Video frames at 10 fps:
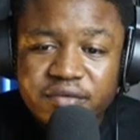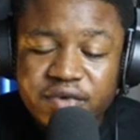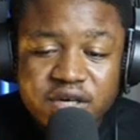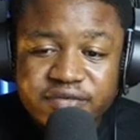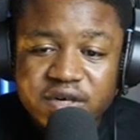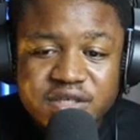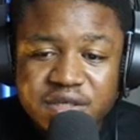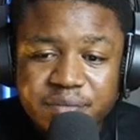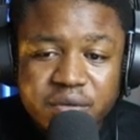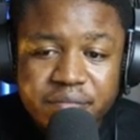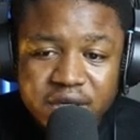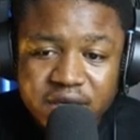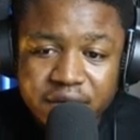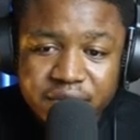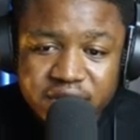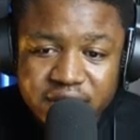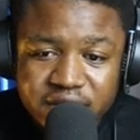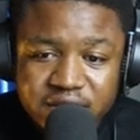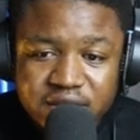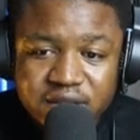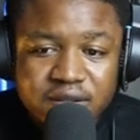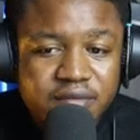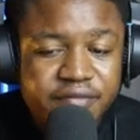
very, very simple. Break and retest.